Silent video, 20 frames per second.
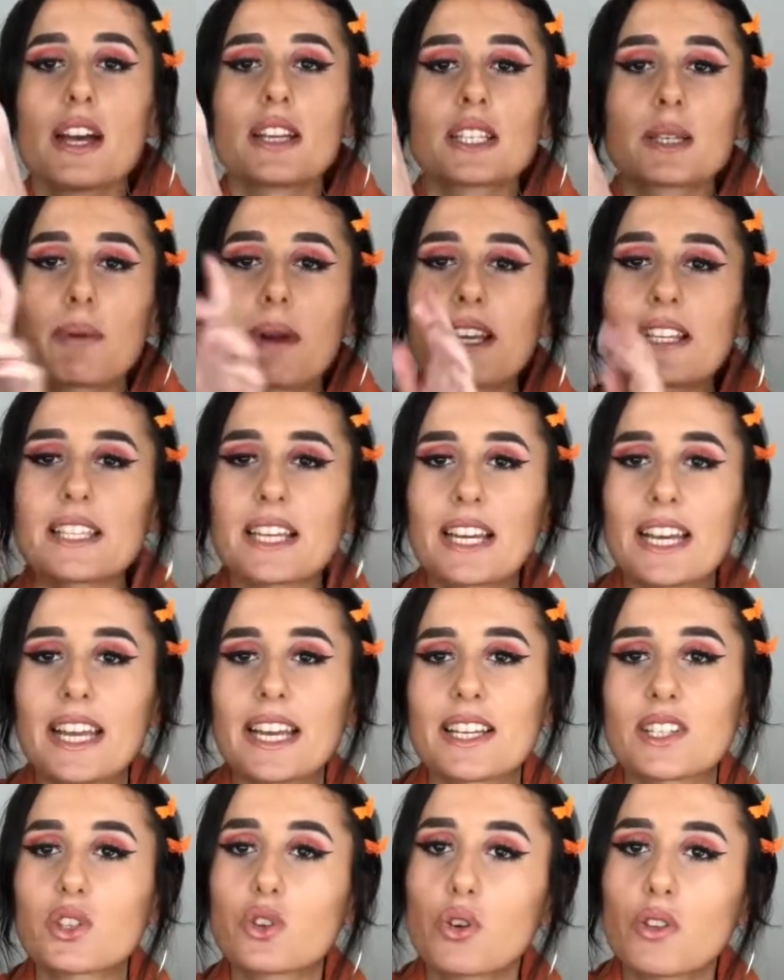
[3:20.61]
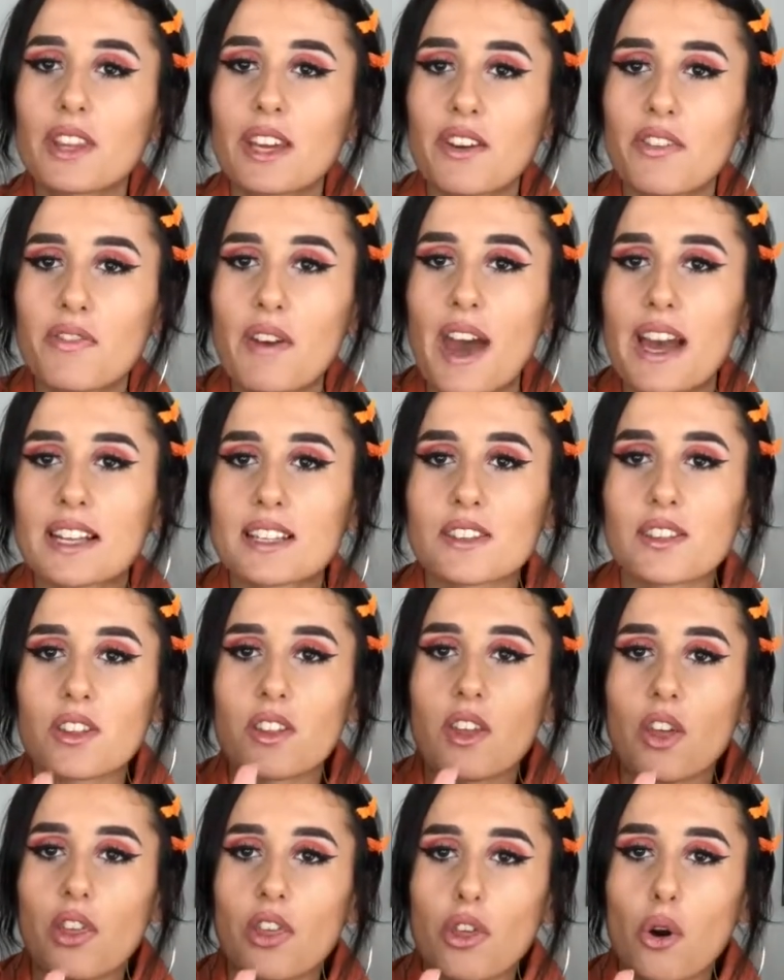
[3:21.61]
So basically, it's got the effects
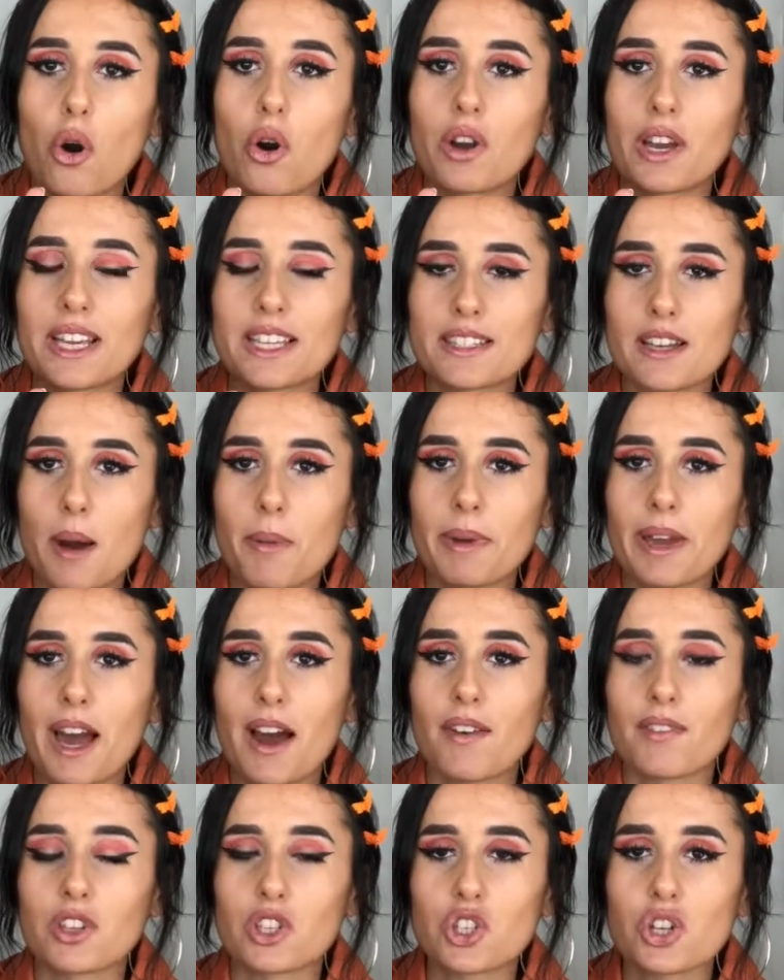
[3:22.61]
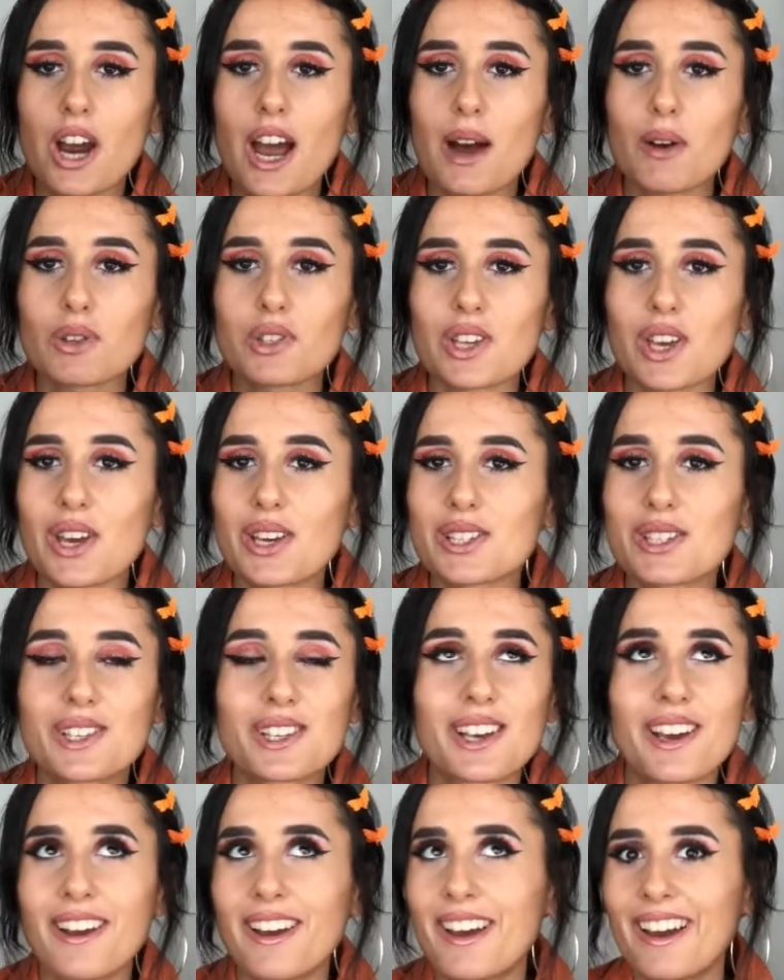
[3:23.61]
that the thong is coming out of the trousers.